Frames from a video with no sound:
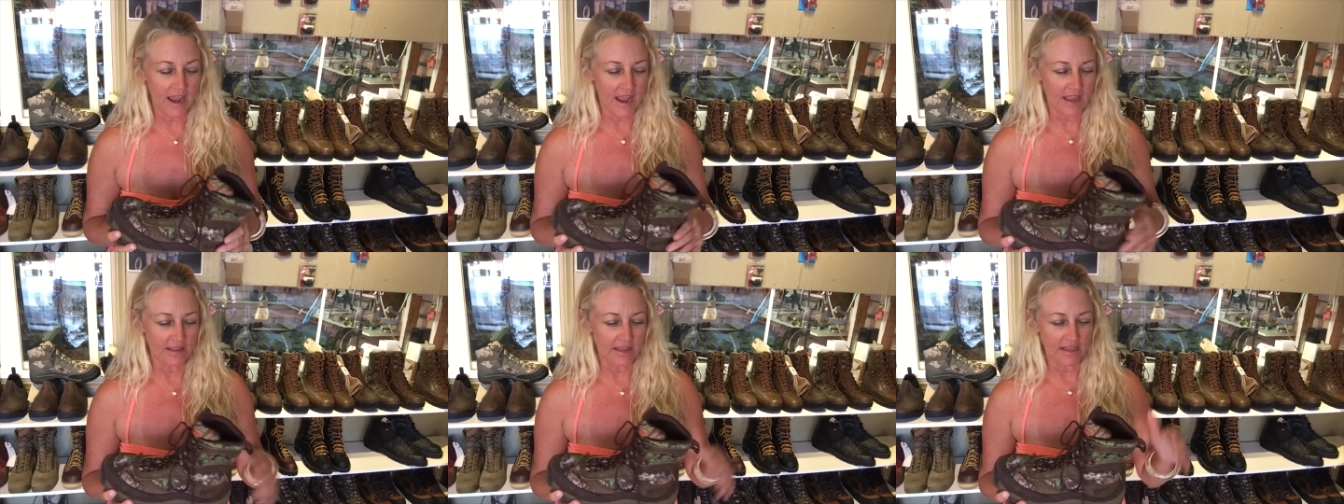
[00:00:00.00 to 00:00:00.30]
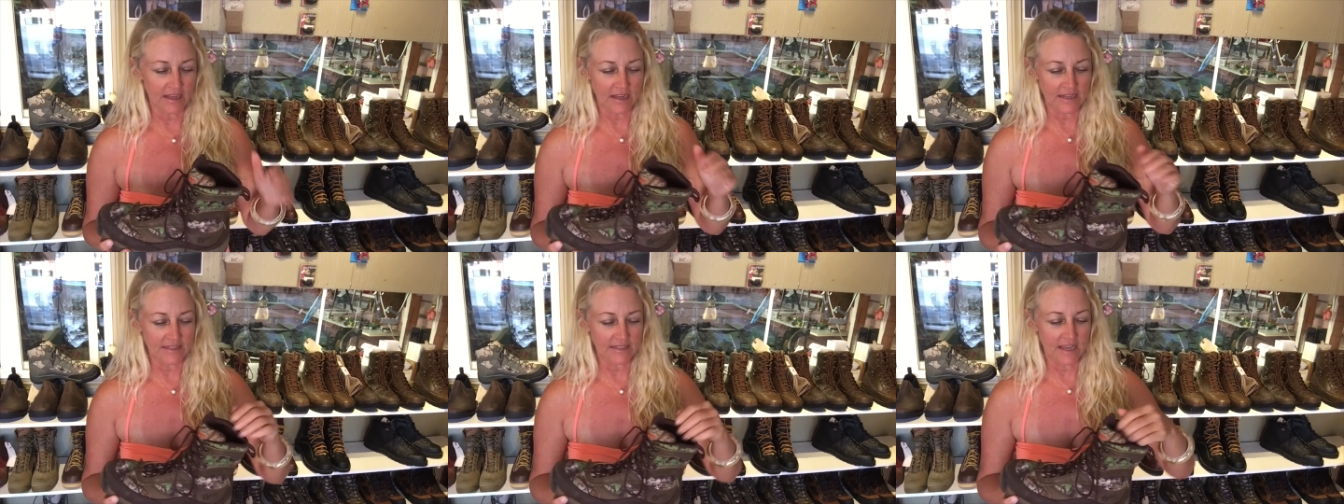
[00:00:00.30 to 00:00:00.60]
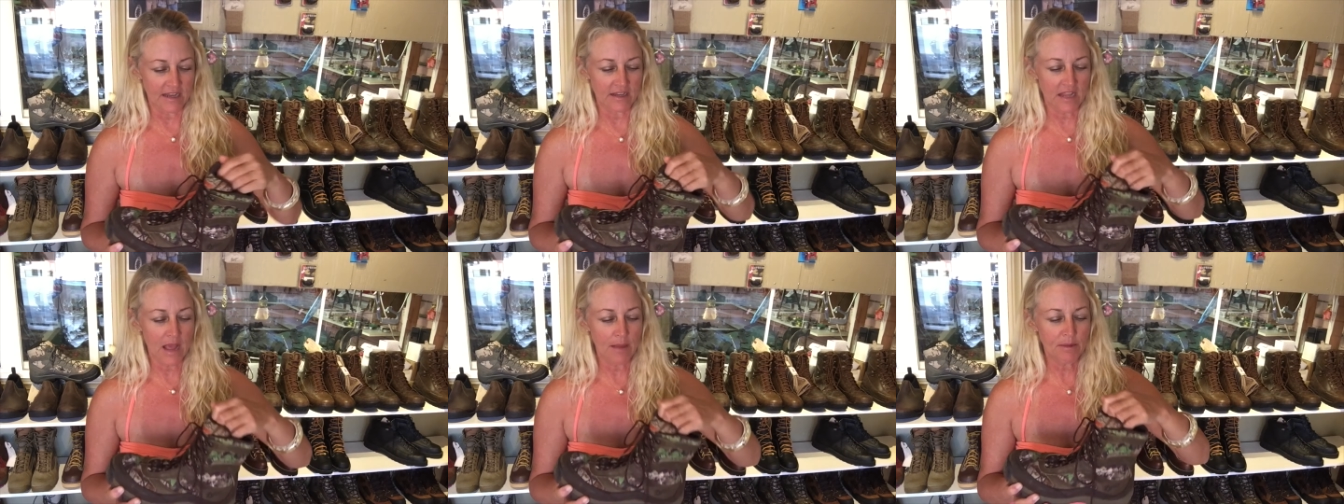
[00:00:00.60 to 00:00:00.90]
And like I
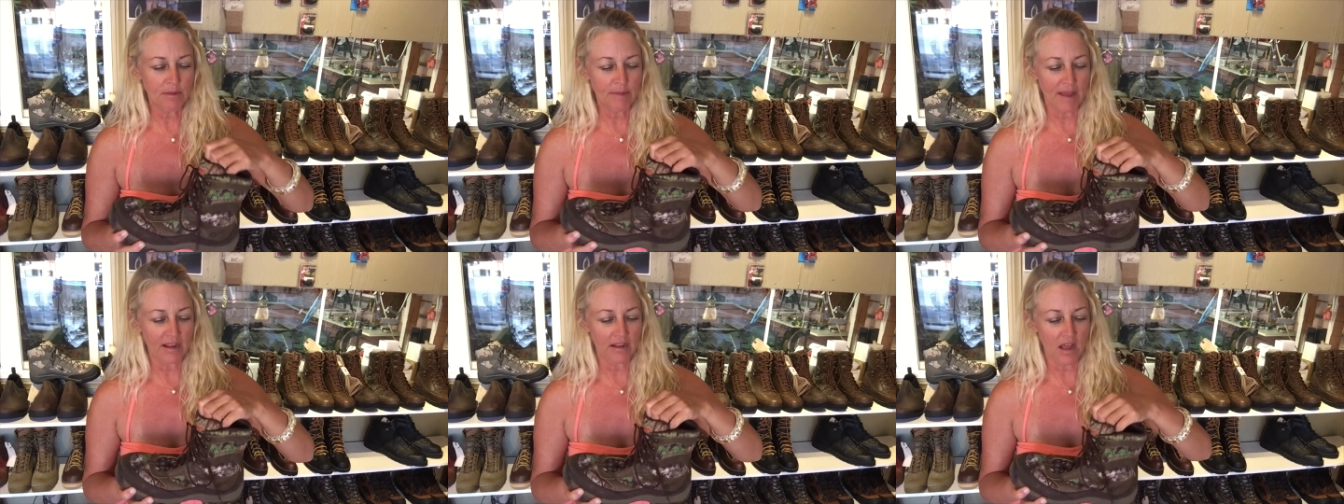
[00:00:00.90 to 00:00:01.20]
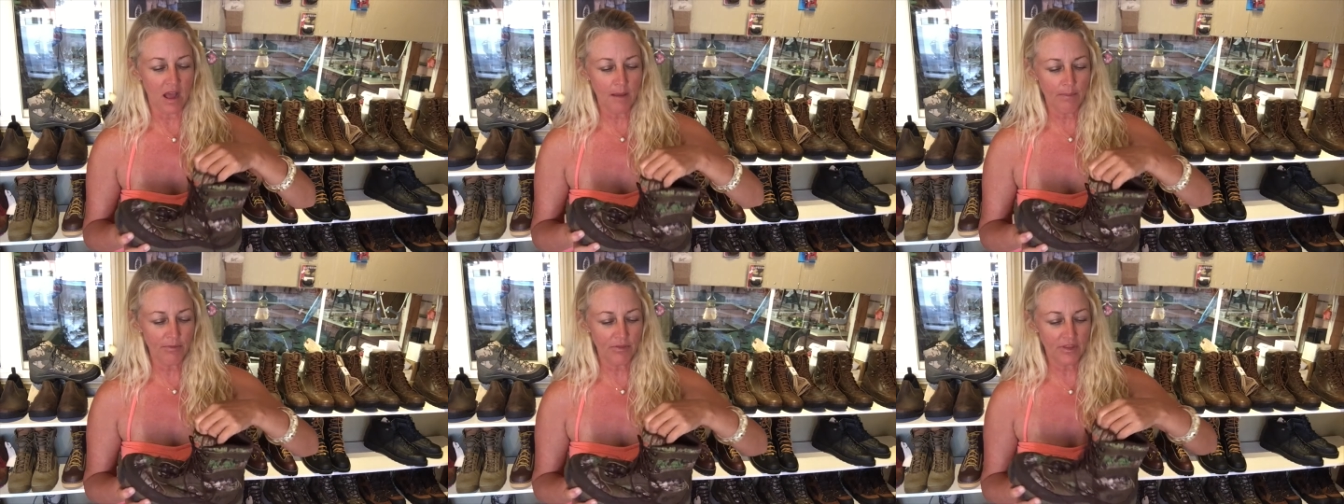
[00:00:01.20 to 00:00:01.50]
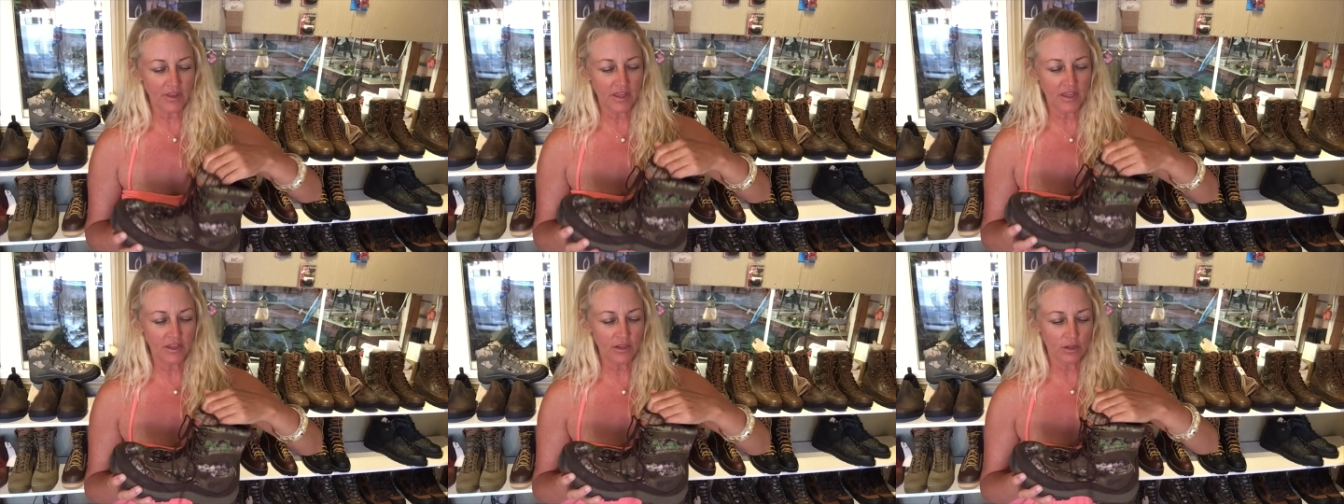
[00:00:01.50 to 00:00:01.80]
said, coming back up the
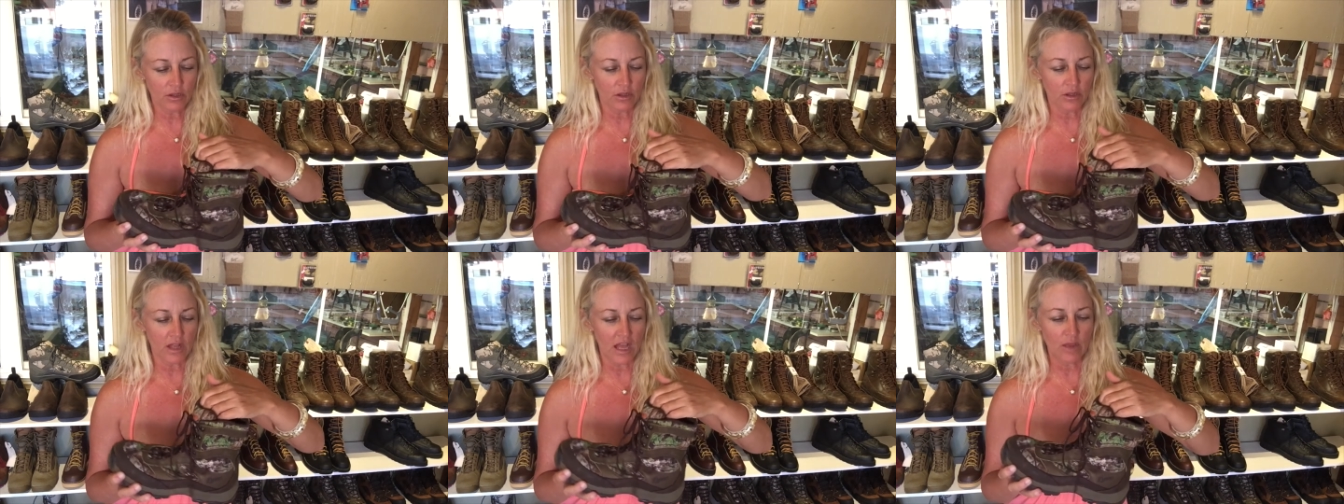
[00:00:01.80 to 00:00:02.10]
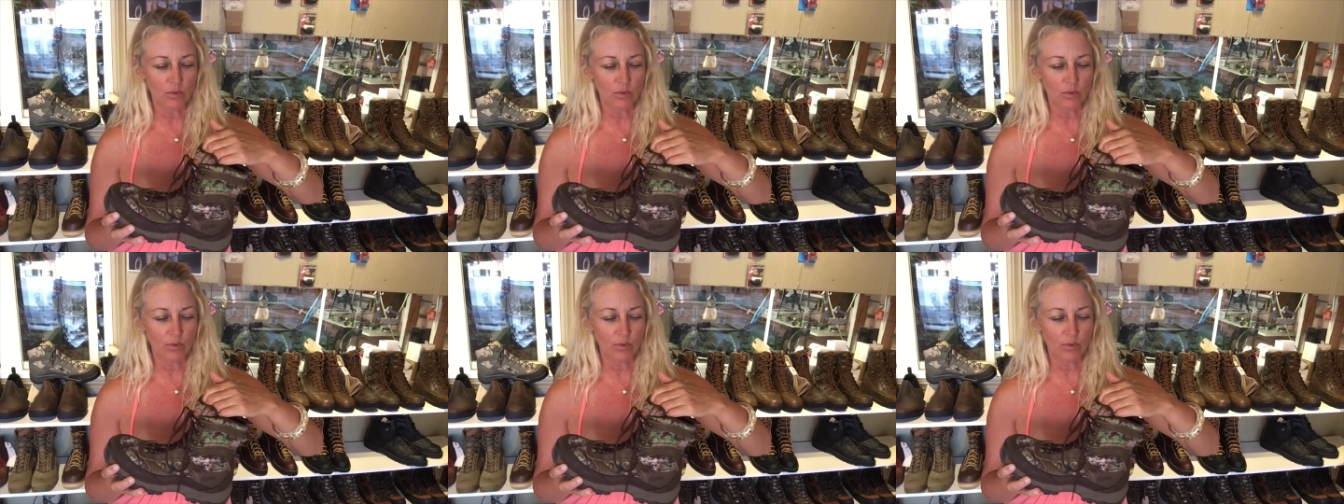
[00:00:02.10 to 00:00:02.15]
hill,